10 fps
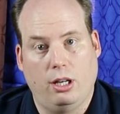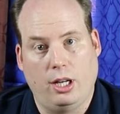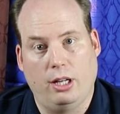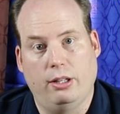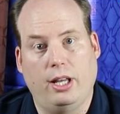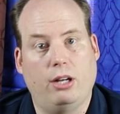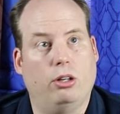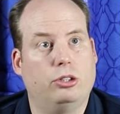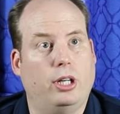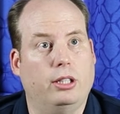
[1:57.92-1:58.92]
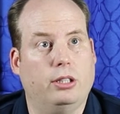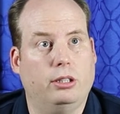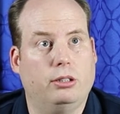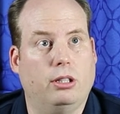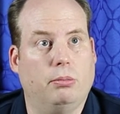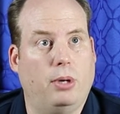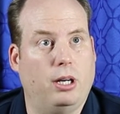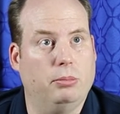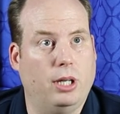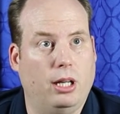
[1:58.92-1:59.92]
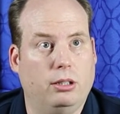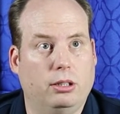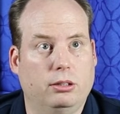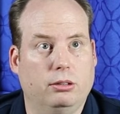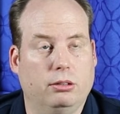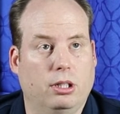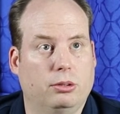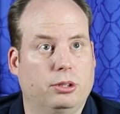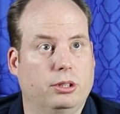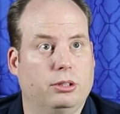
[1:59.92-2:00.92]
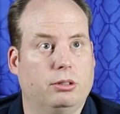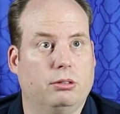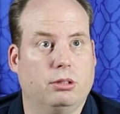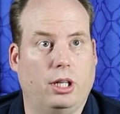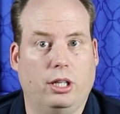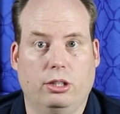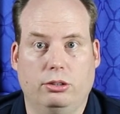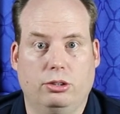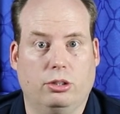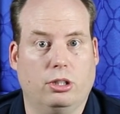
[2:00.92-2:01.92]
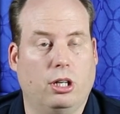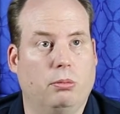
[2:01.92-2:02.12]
and that all translates to the bottom dollar. And since Guyana Sugar